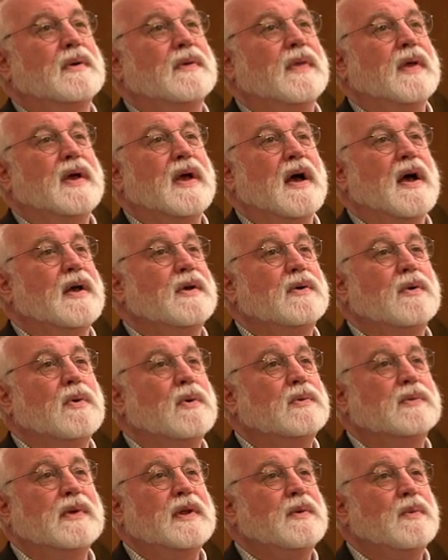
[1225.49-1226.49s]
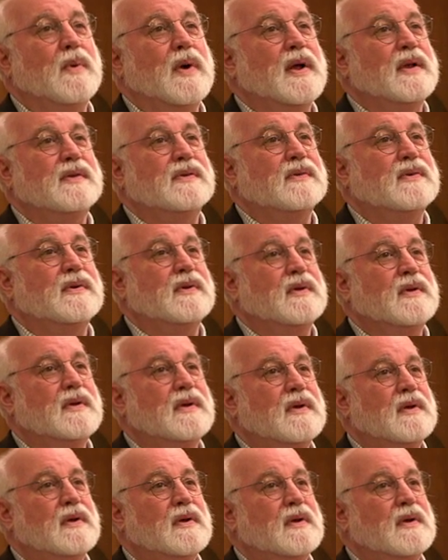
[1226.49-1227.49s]
the God who only wants
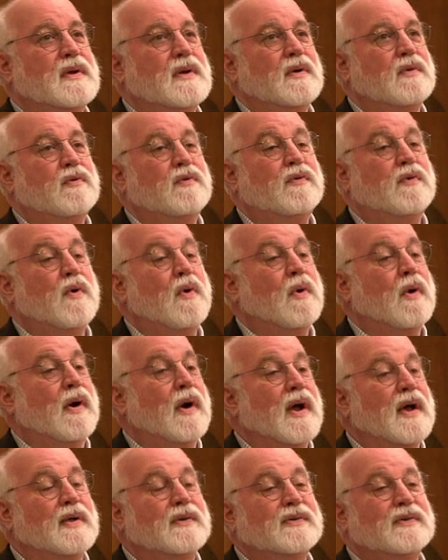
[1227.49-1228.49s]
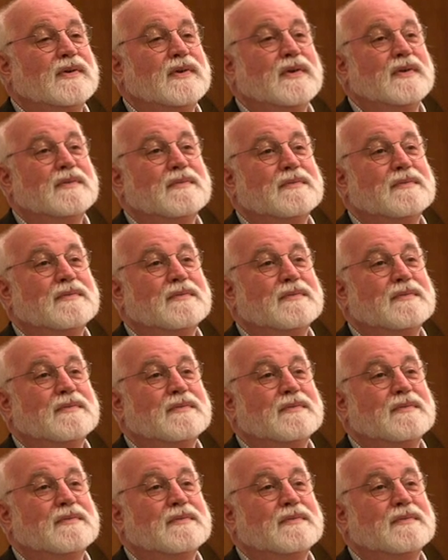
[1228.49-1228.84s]
for us,